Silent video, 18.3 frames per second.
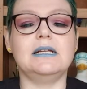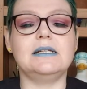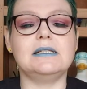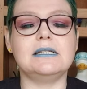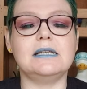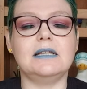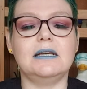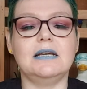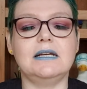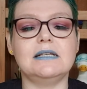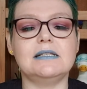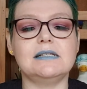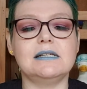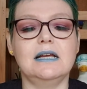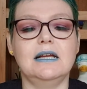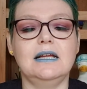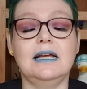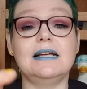into
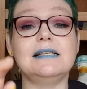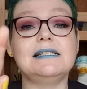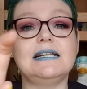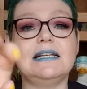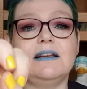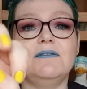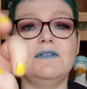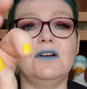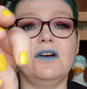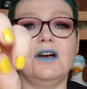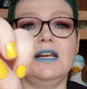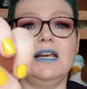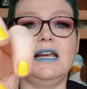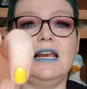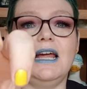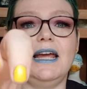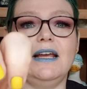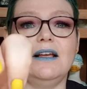this. I still haven't got any
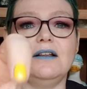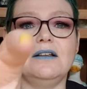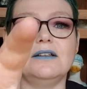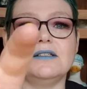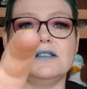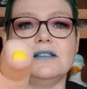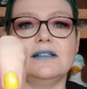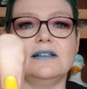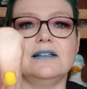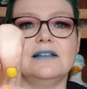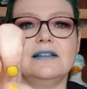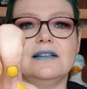nails.